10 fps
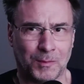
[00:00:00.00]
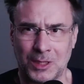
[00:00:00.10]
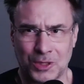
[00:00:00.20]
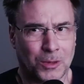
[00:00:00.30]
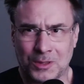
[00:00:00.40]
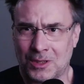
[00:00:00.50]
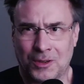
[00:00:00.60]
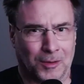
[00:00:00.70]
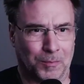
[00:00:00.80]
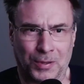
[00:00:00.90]
My solos are
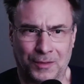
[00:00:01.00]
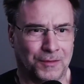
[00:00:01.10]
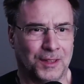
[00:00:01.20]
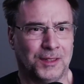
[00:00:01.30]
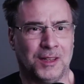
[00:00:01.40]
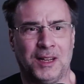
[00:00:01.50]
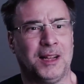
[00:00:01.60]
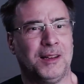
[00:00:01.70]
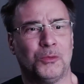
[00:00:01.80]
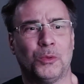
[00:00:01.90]
not perfect in
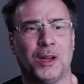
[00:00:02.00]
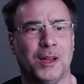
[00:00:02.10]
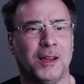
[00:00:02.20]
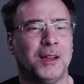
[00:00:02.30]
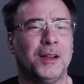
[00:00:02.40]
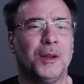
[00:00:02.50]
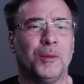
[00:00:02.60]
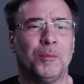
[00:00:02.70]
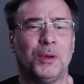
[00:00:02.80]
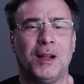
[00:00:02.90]
any way,
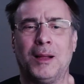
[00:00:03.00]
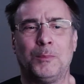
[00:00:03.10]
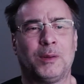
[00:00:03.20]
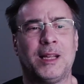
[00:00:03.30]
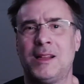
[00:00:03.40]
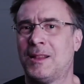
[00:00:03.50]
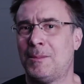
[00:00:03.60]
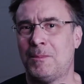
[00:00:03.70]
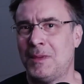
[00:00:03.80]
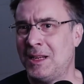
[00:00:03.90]
but I played
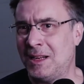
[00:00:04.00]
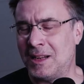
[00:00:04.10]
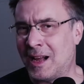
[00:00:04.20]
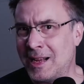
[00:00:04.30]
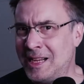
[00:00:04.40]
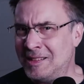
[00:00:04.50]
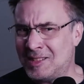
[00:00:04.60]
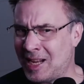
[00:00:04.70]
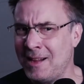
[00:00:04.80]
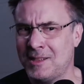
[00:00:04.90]
them in. I
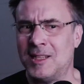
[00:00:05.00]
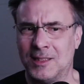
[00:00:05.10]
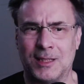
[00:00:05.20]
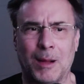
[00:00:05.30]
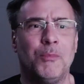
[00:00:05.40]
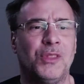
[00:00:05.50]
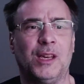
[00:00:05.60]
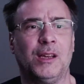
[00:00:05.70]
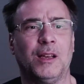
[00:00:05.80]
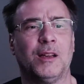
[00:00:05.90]
intended
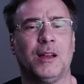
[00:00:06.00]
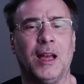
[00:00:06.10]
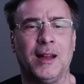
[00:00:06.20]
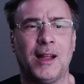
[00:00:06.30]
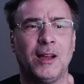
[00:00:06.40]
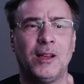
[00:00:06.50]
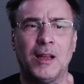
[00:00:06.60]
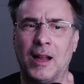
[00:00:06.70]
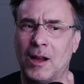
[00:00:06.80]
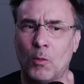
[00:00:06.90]
something, and
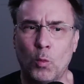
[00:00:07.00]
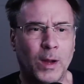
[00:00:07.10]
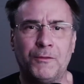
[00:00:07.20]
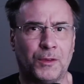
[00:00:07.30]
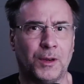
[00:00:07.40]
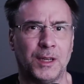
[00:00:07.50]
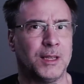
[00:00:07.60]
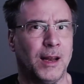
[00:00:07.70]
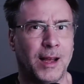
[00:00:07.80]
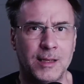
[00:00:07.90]
I went for
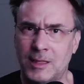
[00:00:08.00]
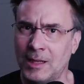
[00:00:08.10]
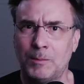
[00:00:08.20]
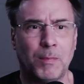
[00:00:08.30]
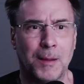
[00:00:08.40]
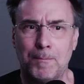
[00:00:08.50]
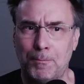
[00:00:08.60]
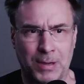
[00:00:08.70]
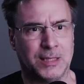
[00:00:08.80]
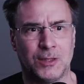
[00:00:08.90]
it, and I did my
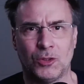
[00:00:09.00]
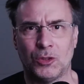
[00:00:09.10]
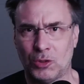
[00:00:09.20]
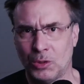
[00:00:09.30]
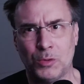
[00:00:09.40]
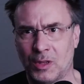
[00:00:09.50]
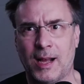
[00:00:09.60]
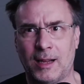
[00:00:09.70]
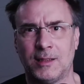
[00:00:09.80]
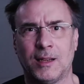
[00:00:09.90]
best to do
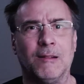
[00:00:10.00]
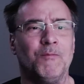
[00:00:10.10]
that.